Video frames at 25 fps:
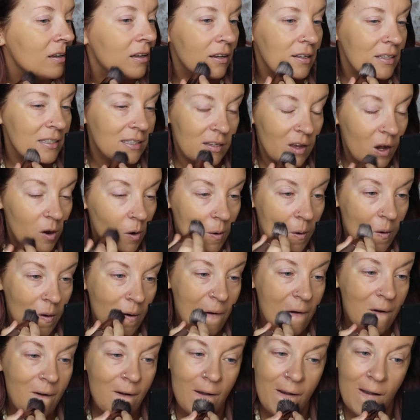
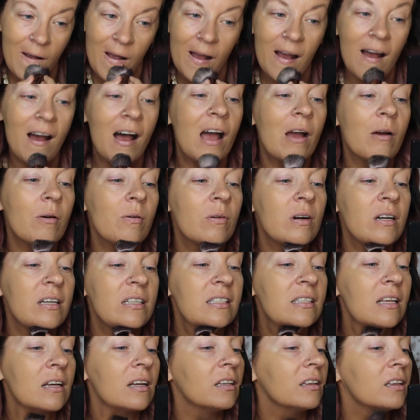So I
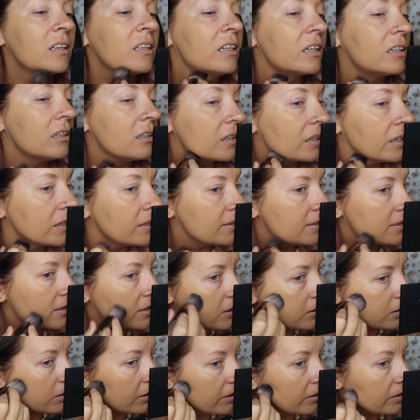was a little
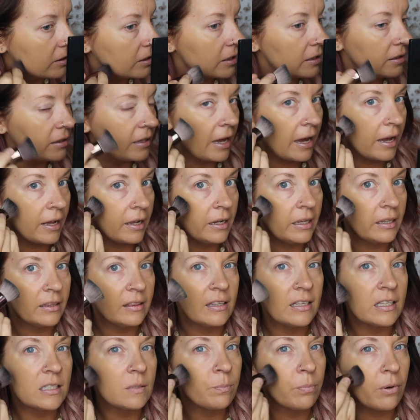concerned that
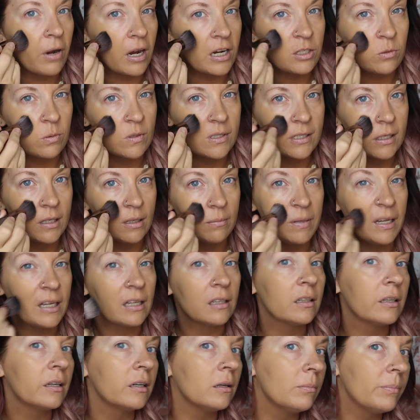this brush was going to be a
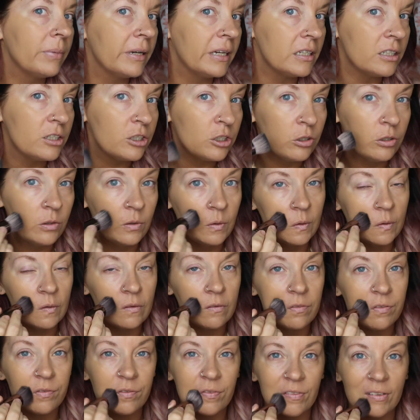little bit too
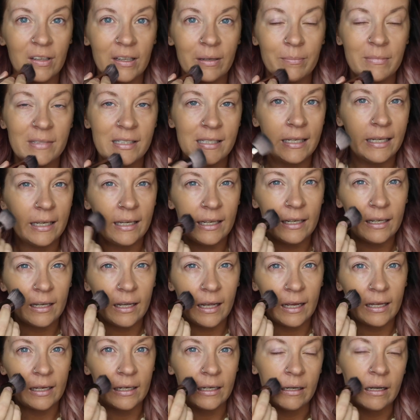flimsy
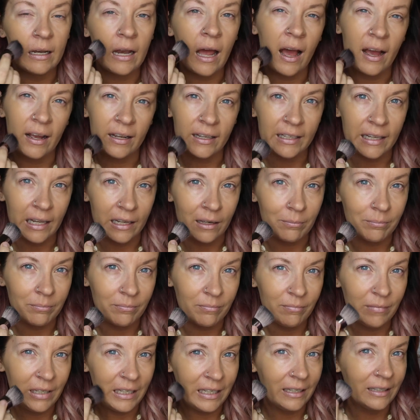and not get
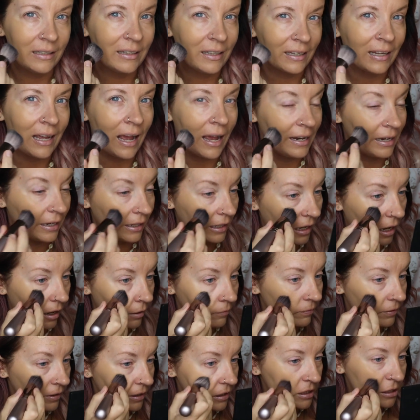me the kind of
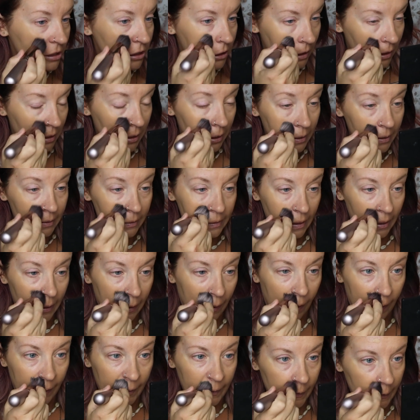coverage
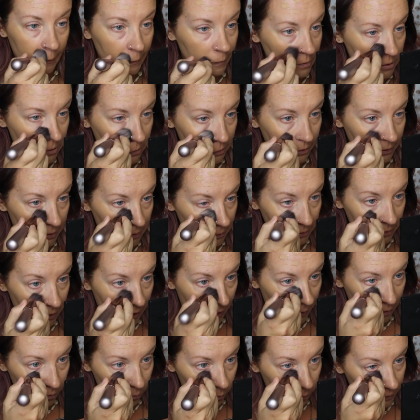that I usually
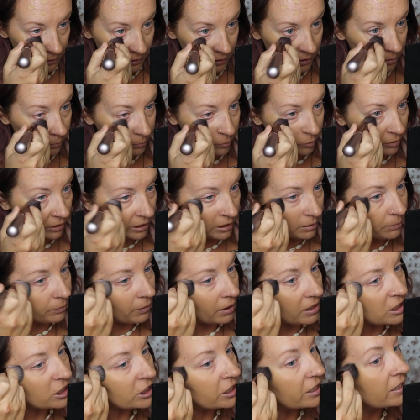like with Kabuki
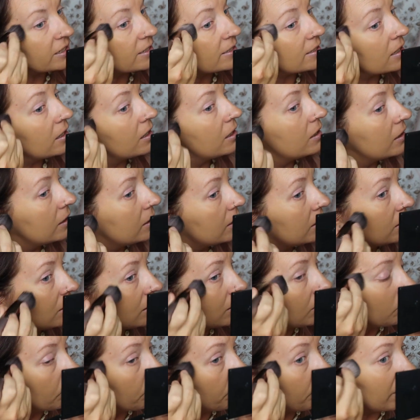brushes,
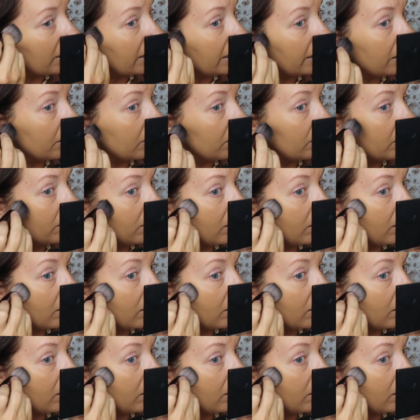but